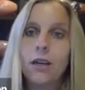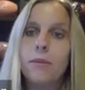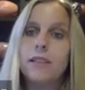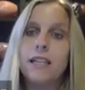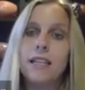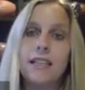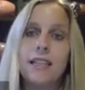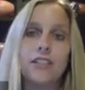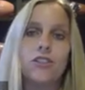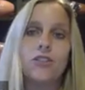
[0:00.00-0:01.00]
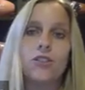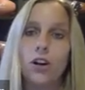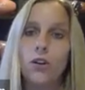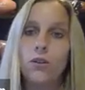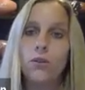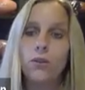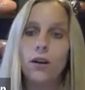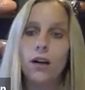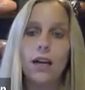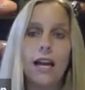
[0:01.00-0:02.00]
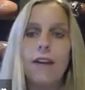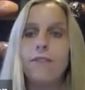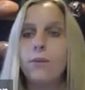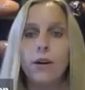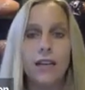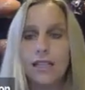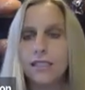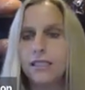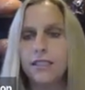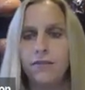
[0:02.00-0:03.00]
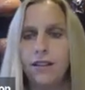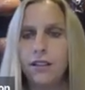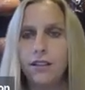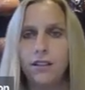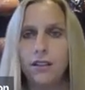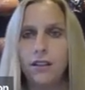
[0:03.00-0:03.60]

Because I think that's so, everyone has a different